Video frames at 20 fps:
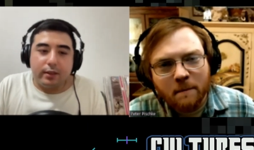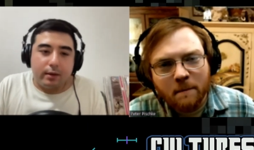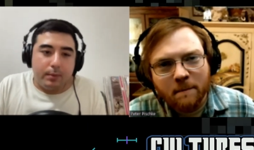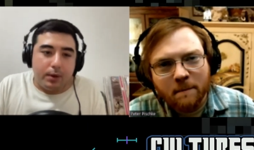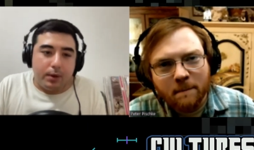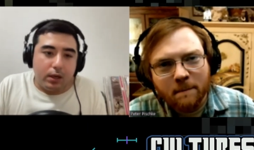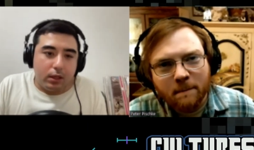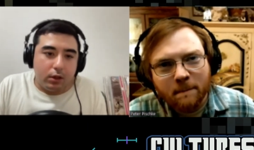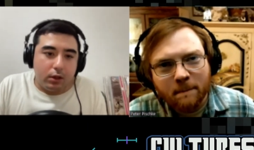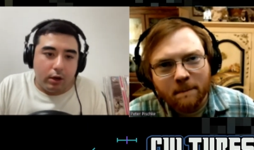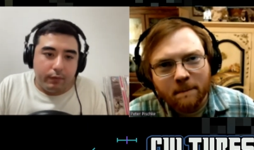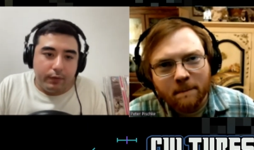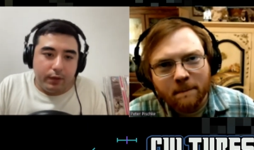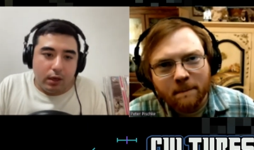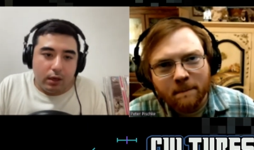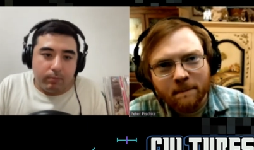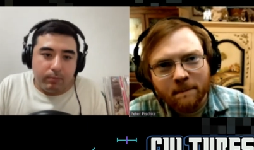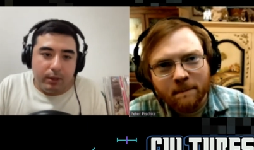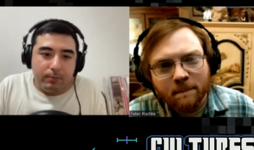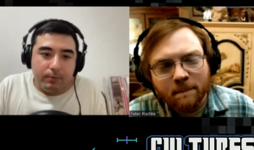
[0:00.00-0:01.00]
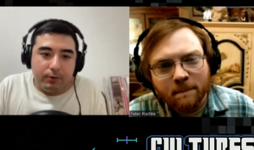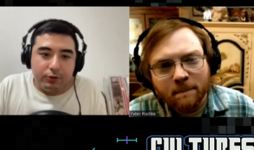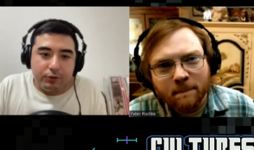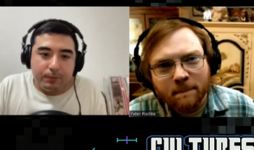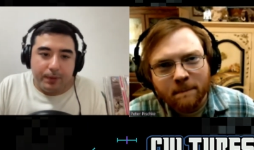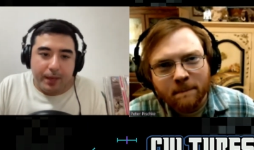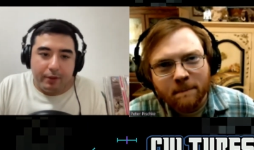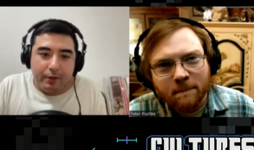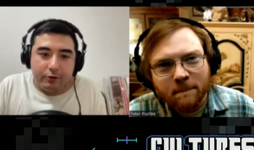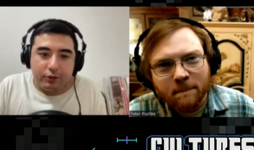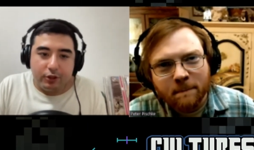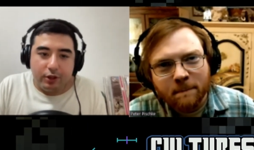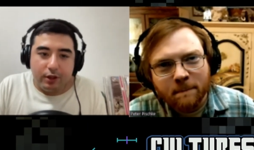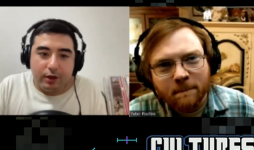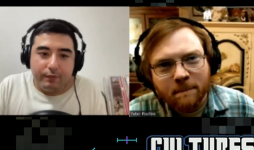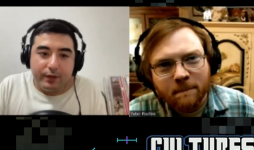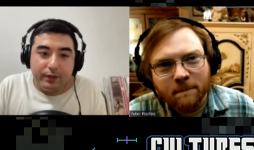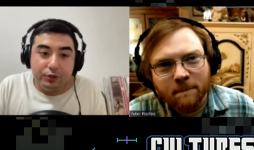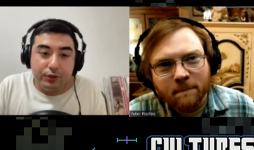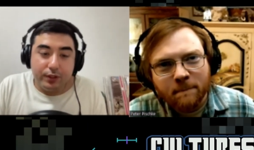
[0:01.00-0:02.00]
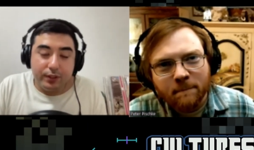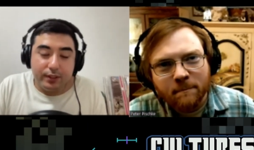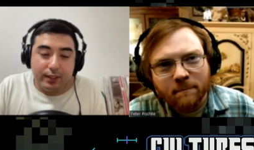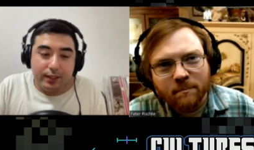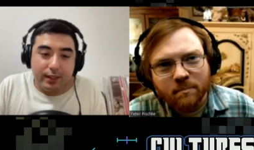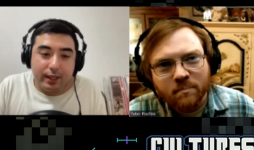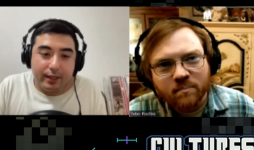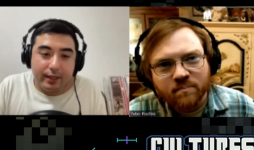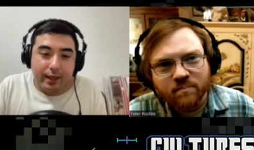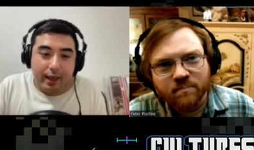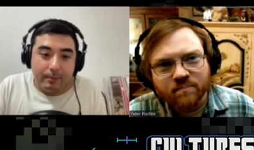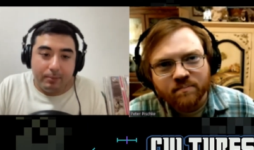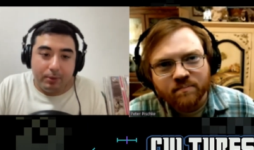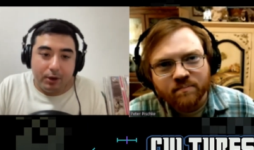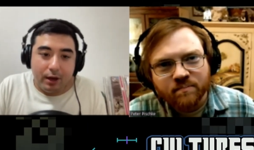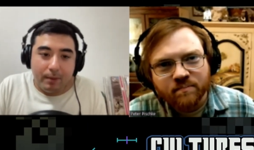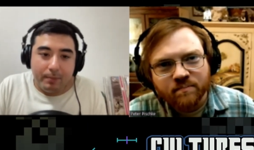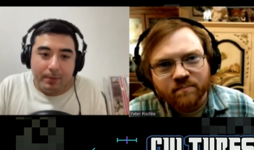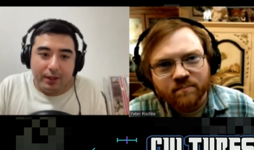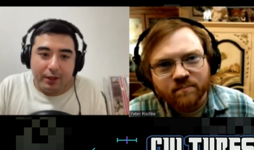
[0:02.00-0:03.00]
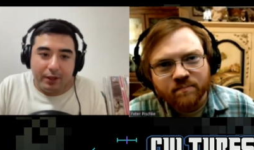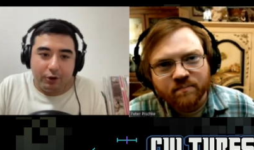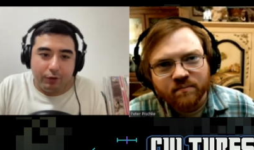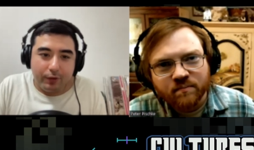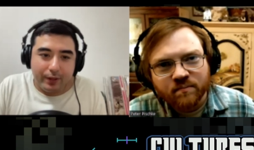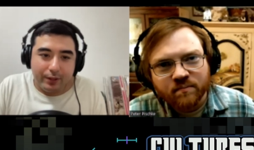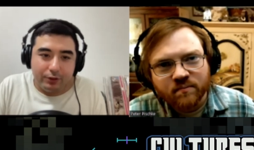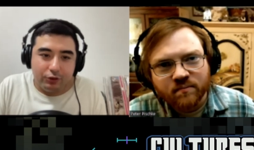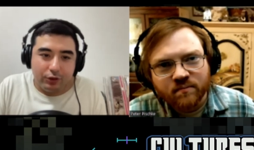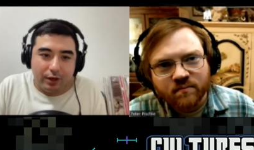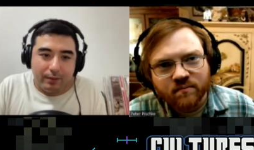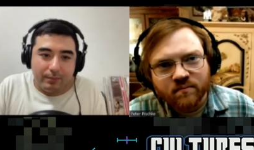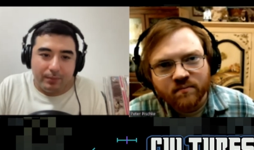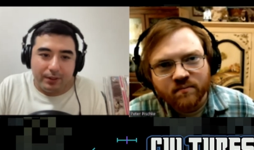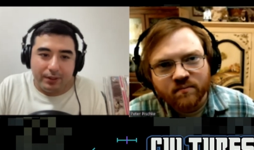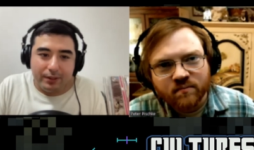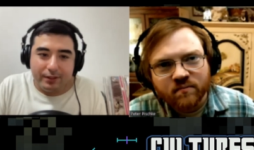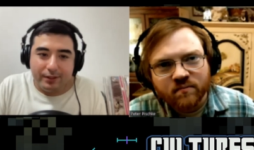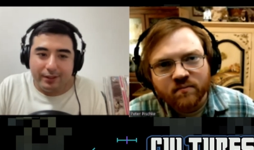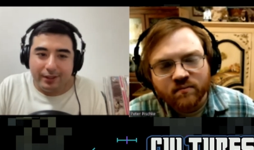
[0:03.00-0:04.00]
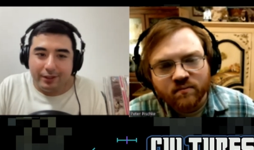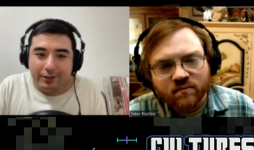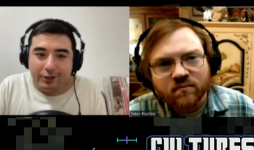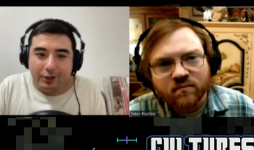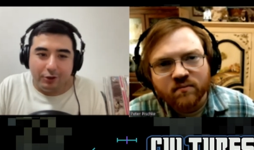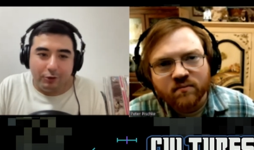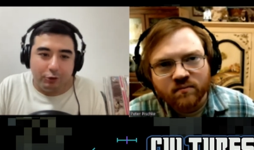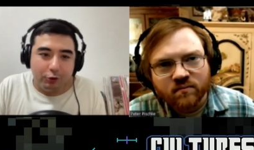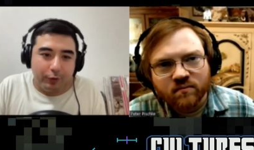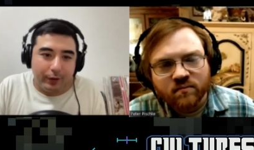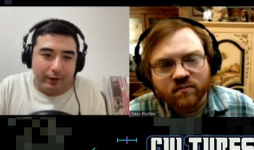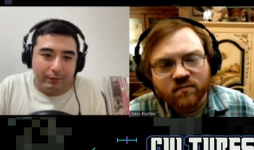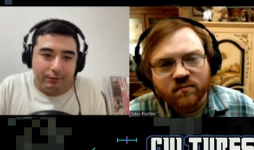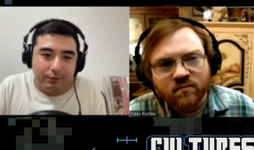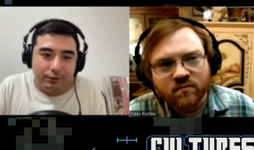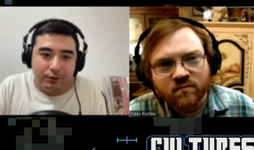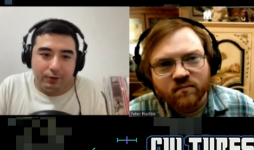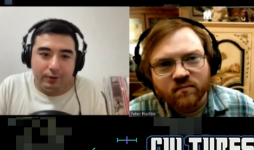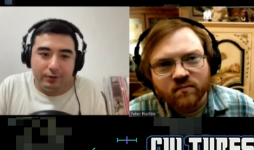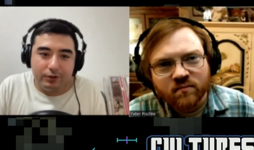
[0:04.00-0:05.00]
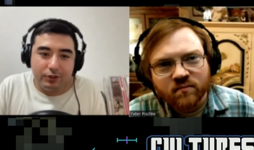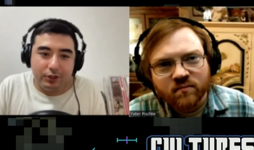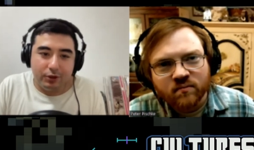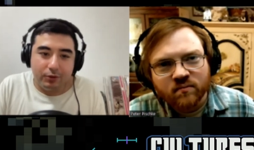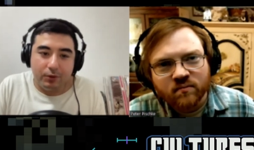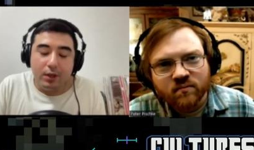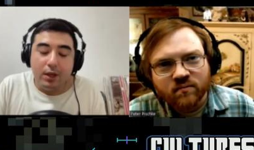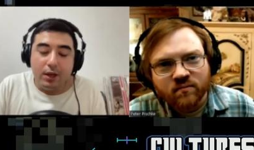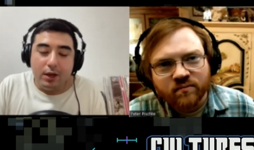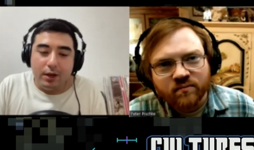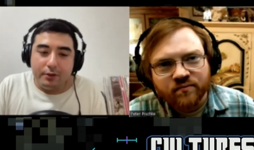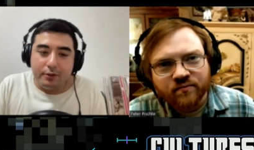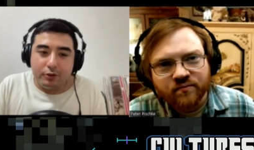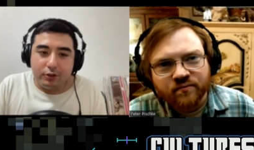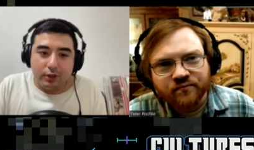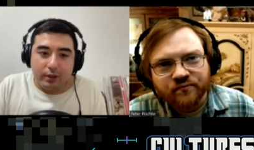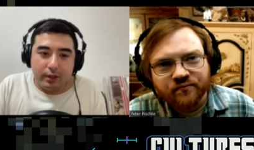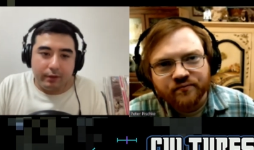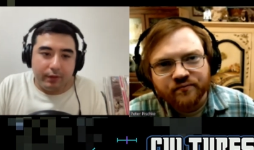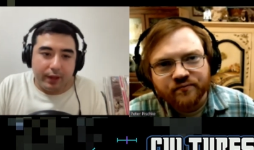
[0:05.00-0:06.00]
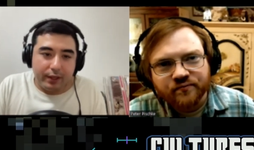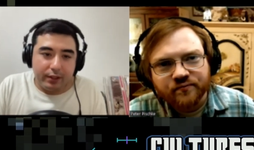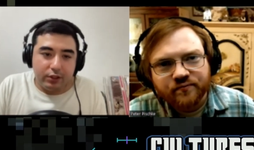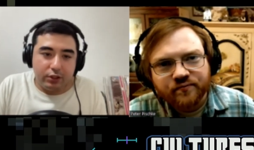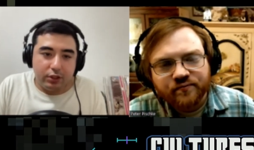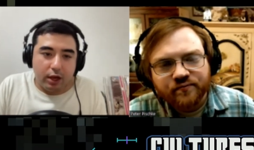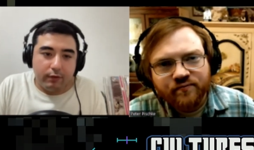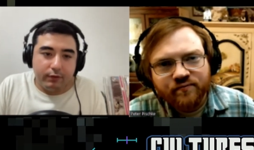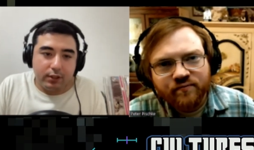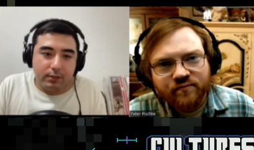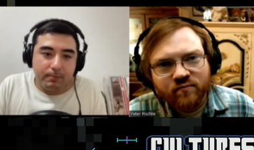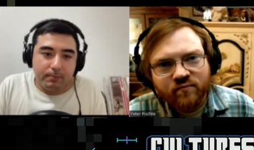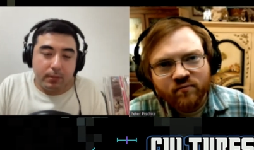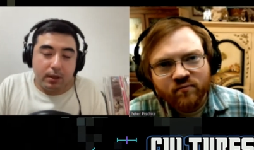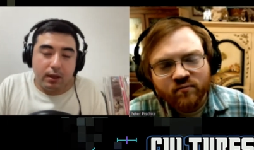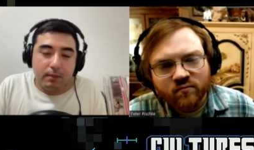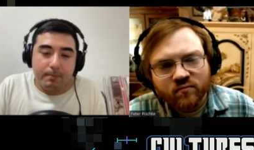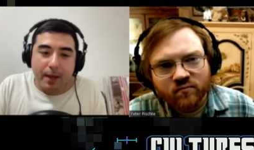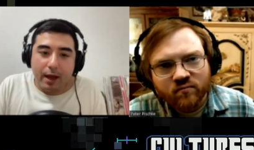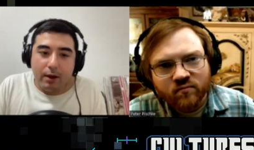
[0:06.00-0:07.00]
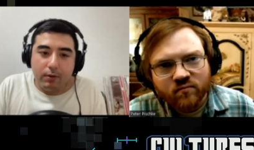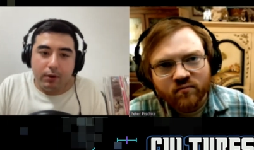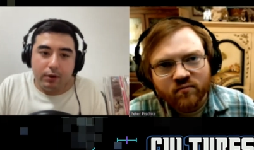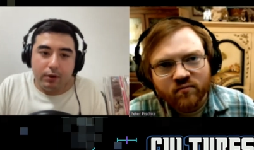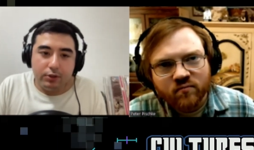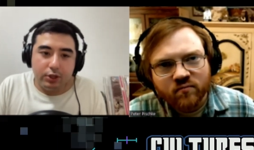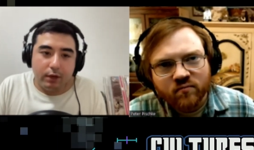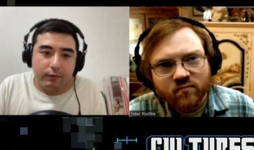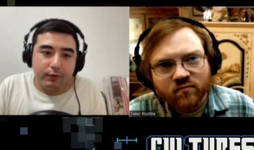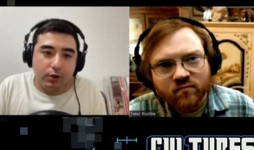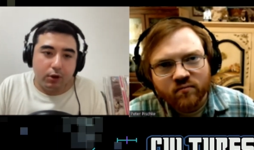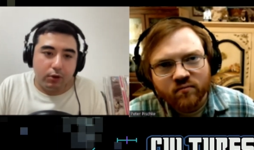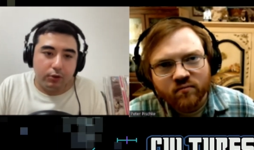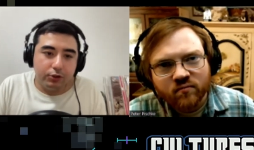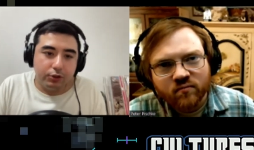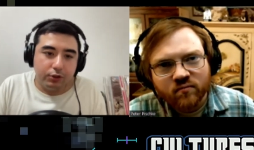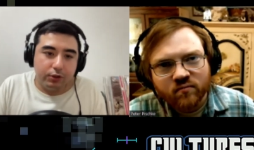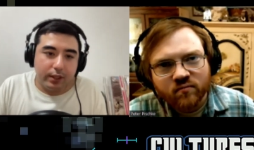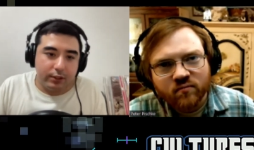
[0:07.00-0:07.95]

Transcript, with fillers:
Speaker 1: like among a lot of young people in Japan, there's a lot of interest in like K-pop and like Korean dramas and, you know, Korean food. And so there's a lot of like soft uh, power, soft culture